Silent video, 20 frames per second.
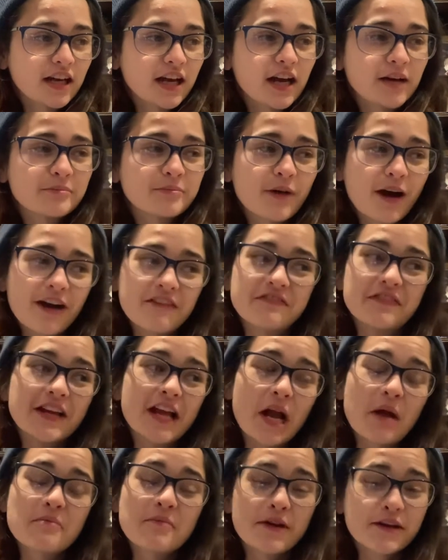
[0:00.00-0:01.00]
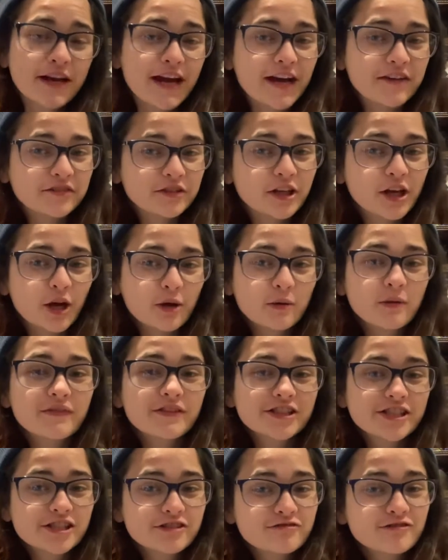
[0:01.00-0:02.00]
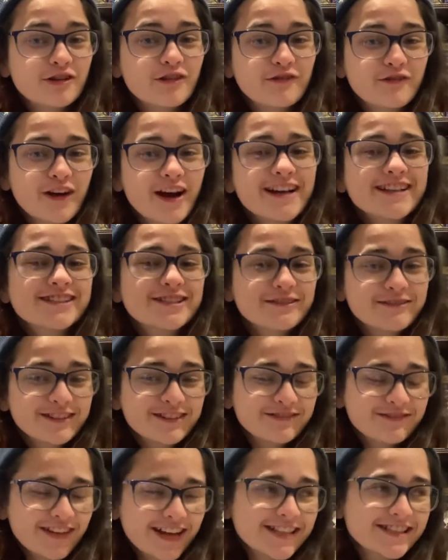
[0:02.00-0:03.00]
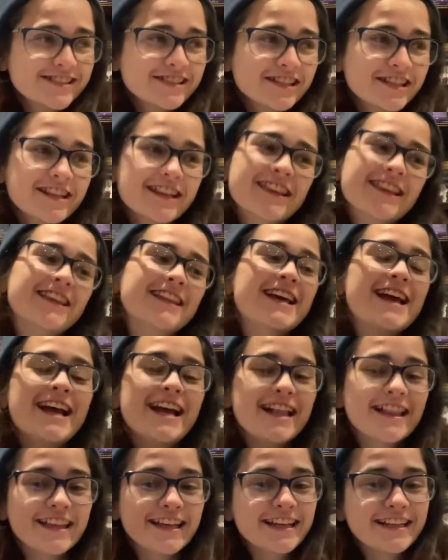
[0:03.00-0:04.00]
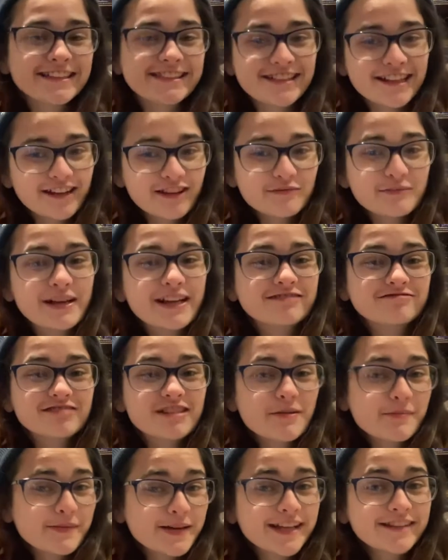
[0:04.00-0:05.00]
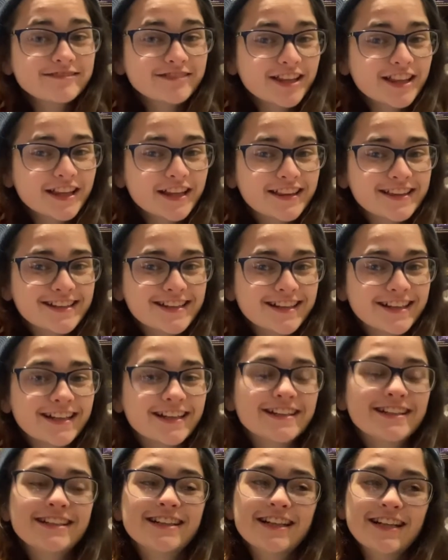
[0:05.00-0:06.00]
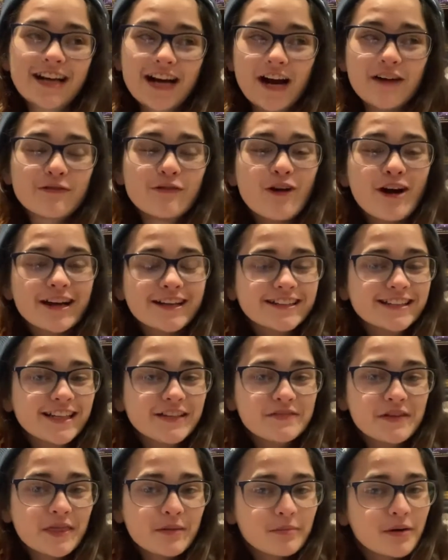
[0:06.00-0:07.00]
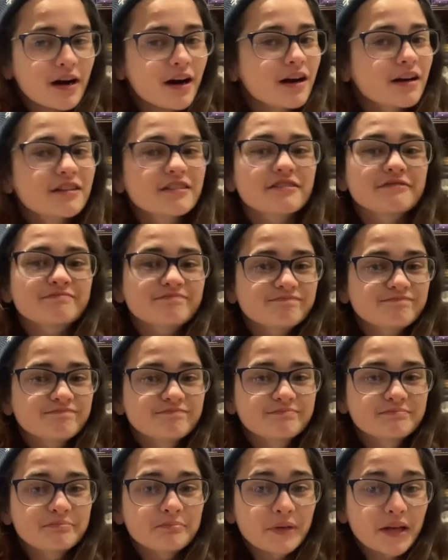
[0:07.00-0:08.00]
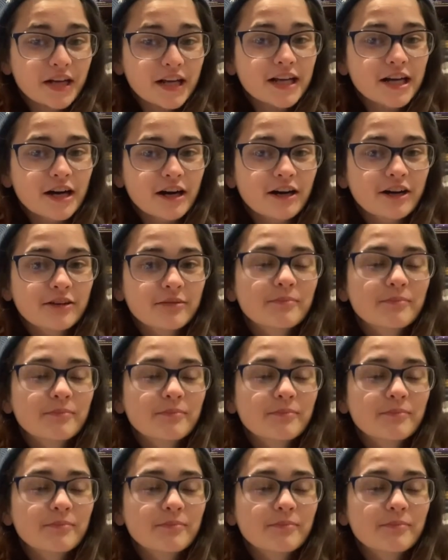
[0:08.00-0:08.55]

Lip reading: But I think I'm going to have to go with The Children of Virtue and Vengeance. It does make a reappearance this year. I thought I could leave it in the past, but I can't.